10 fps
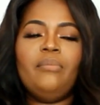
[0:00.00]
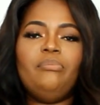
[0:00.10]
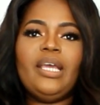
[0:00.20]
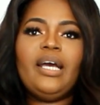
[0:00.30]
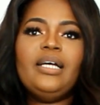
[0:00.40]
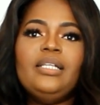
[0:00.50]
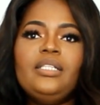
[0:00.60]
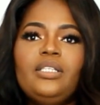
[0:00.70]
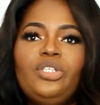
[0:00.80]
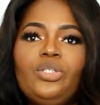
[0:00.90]

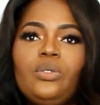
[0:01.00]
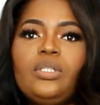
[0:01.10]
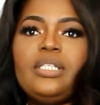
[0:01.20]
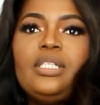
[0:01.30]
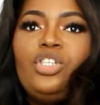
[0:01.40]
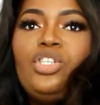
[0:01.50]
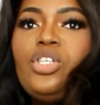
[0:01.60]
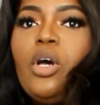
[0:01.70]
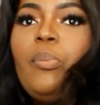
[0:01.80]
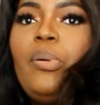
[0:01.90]
because the shorts
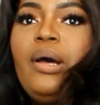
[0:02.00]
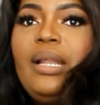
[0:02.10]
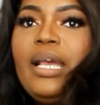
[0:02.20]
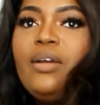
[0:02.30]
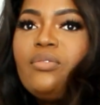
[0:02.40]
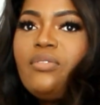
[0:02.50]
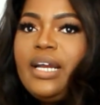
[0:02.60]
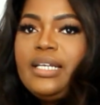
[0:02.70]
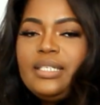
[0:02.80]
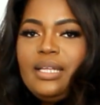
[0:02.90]
stop like
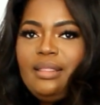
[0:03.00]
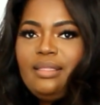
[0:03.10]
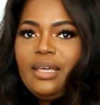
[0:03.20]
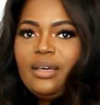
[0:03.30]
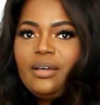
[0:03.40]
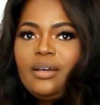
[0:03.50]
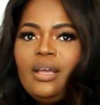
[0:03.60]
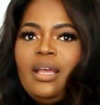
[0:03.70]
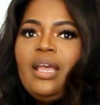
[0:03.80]
right there,